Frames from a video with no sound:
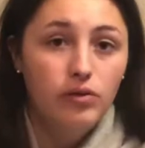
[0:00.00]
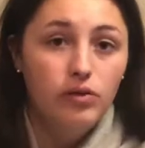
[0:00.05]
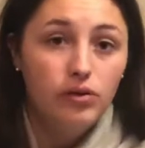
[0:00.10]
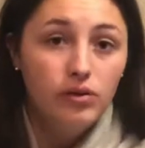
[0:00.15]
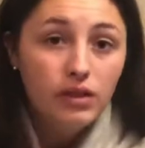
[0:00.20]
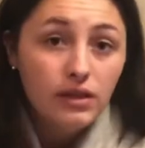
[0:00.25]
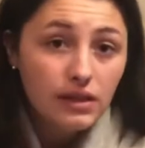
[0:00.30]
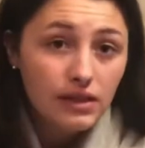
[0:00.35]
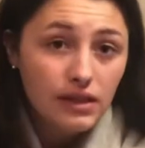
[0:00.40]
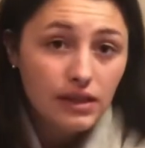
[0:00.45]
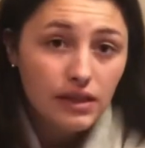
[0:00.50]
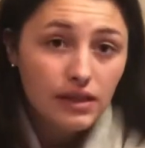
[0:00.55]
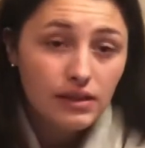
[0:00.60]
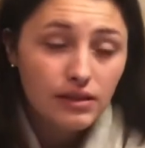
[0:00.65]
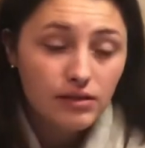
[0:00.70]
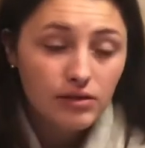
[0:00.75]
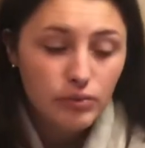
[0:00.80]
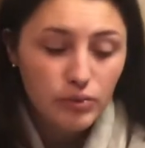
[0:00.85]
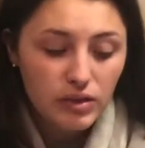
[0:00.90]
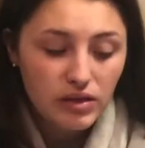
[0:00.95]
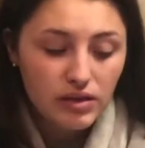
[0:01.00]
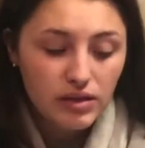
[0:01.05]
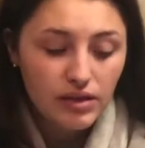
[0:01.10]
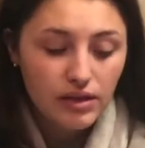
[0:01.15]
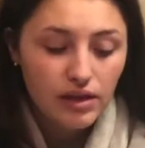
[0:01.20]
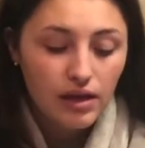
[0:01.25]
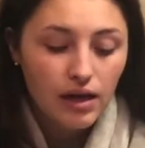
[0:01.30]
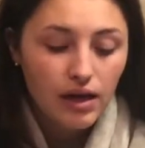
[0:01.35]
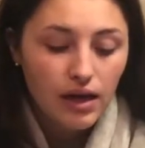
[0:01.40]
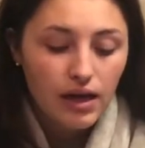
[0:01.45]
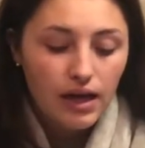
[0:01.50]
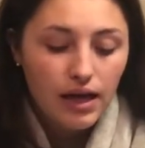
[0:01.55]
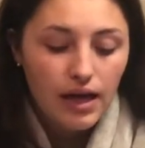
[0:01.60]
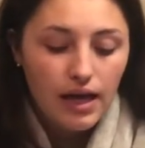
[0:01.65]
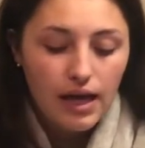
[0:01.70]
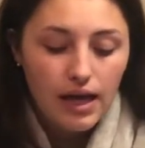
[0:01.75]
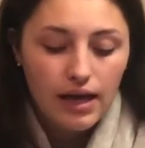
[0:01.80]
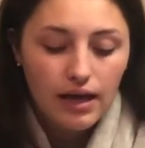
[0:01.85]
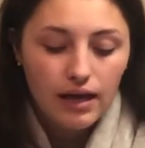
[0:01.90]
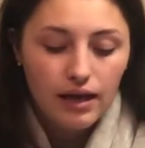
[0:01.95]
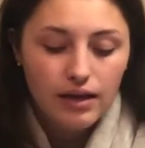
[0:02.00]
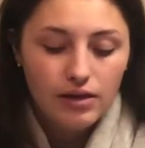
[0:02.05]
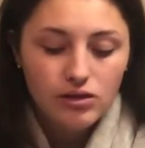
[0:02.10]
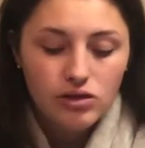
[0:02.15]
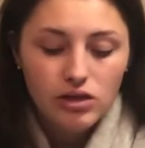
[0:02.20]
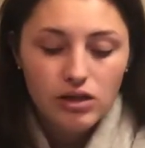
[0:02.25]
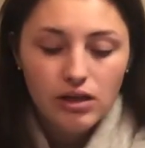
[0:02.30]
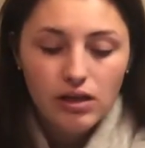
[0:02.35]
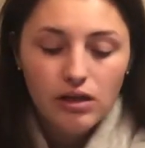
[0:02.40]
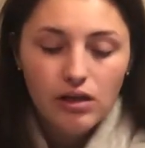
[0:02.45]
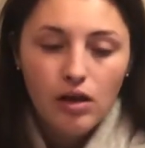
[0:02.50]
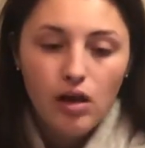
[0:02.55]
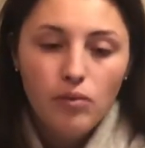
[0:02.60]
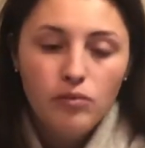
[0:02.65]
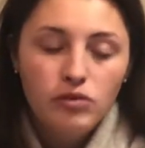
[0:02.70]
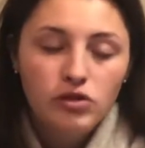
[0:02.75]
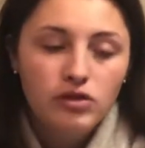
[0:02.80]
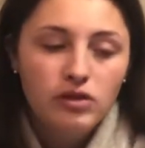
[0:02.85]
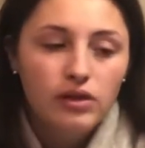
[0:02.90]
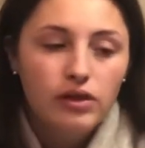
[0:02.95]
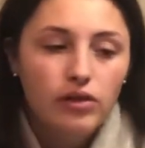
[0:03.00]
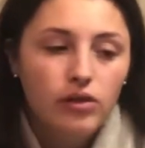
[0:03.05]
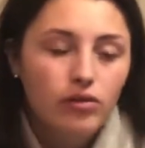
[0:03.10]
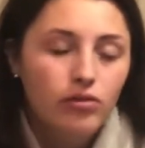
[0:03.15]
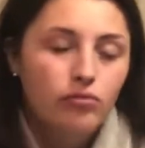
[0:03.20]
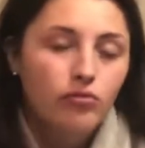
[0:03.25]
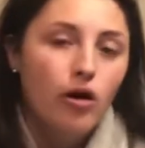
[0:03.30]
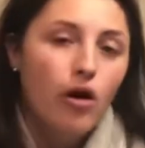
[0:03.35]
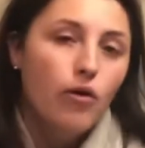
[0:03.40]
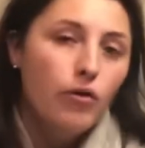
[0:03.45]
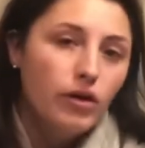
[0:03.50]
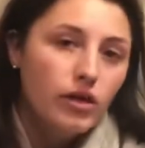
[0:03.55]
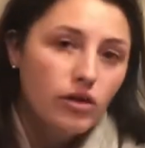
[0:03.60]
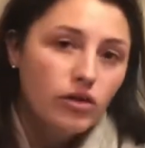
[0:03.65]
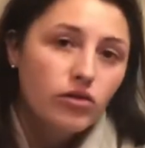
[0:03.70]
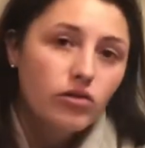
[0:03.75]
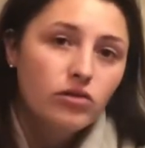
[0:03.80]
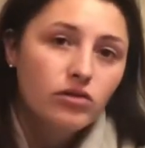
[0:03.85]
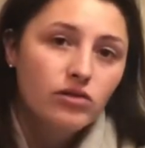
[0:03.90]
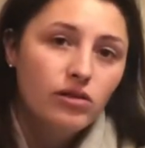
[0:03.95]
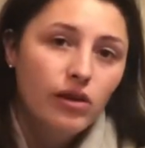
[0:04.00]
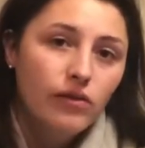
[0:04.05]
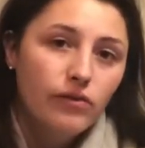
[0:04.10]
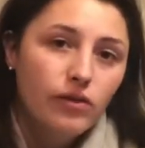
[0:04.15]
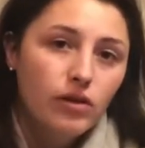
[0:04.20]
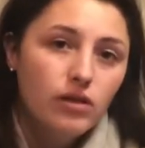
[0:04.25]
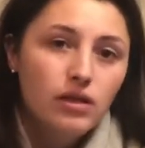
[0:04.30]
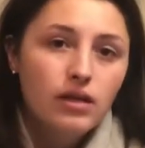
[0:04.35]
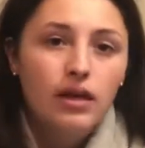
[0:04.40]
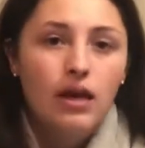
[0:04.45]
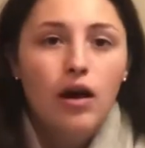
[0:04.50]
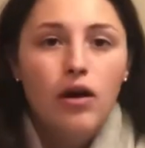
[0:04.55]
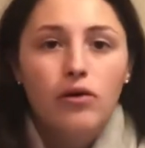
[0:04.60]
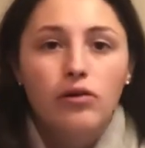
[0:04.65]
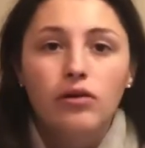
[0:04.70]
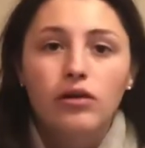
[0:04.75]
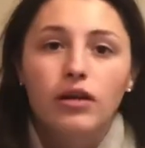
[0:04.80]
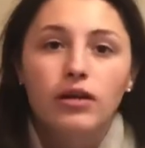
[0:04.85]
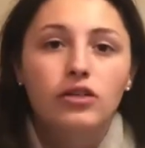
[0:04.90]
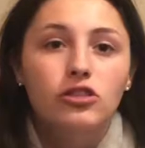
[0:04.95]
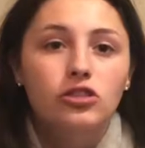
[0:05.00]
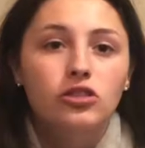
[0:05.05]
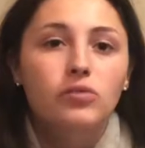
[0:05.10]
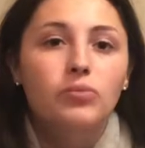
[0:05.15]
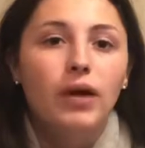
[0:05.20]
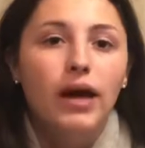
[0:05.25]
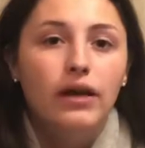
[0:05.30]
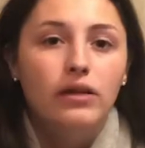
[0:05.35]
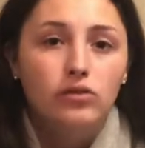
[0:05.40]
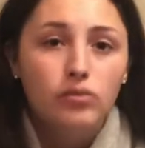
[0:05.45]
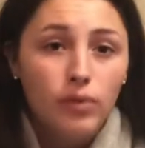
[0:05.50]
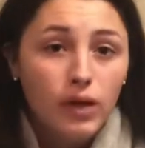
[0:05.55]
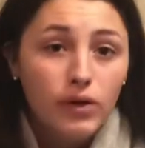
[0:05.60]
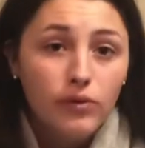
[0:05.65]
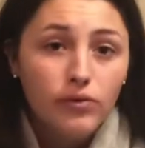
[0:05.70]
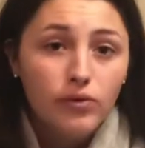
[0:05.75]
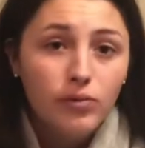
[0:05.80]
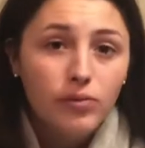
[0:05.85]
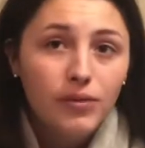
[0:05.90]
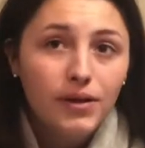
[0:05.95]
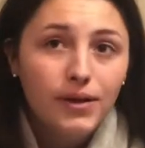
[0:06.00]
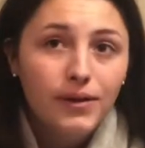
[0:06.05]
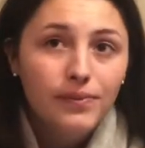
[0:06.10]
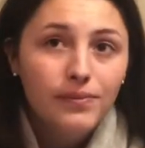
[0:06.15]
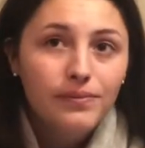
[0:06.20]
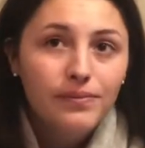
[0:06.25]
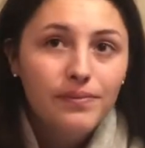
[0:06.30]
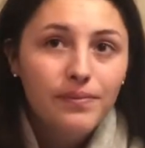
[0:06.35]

and there isn't because it's busy, and she ended up just like throwing her stuff on the counter, and she backed away from me.